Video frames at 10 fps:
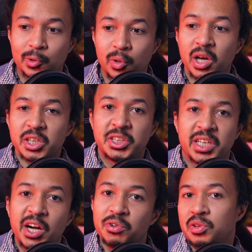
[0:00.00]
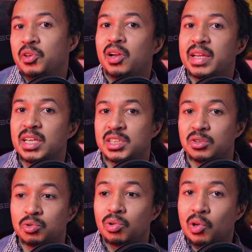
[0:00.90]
to share your knowledge and to